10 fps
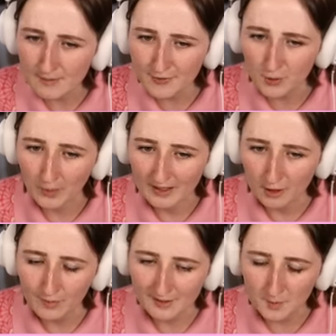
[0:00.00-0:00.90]
of the regular
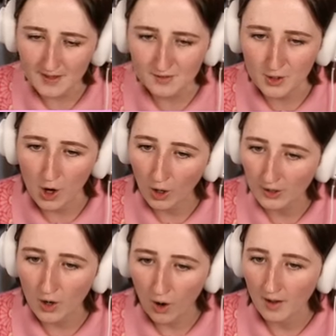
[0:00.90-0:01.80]
recipes that aren't
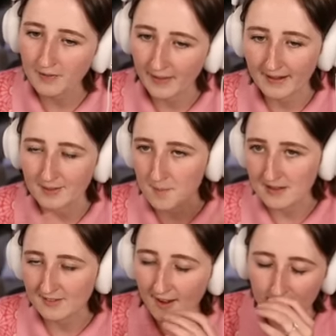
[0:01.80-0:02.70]
on like the
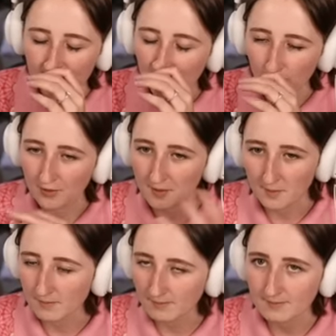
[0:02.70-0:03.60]
pizza oven or the
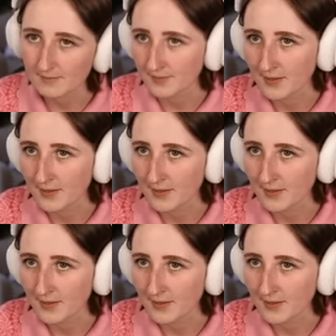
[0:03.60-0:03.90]
the